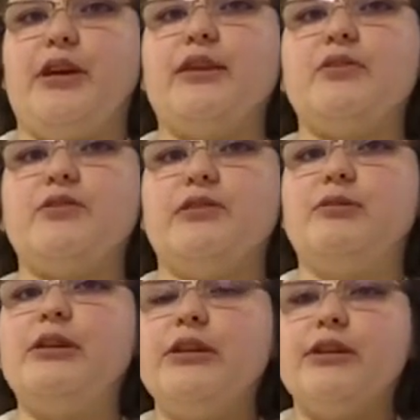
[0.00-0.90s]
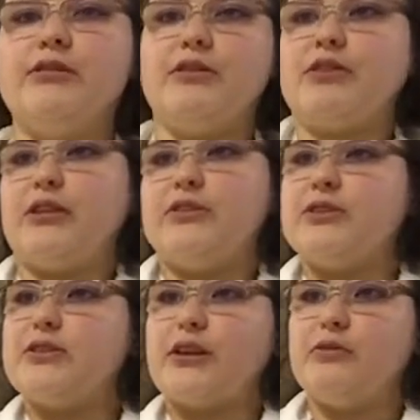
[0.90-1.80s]
that, so their
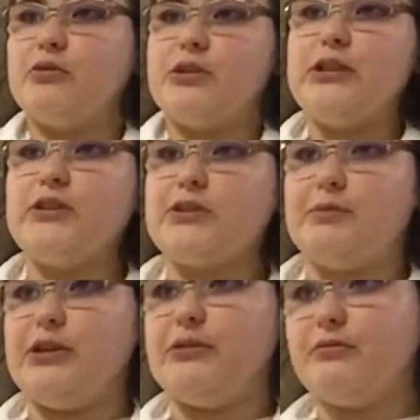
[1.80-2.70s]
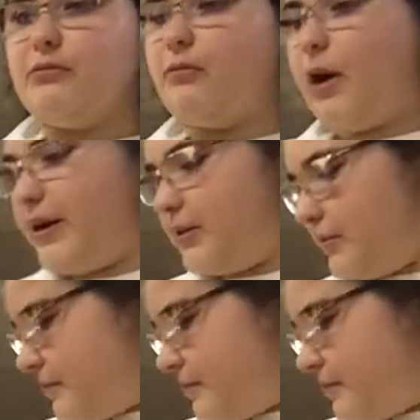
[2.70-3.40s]
skeletons have no need to be wide,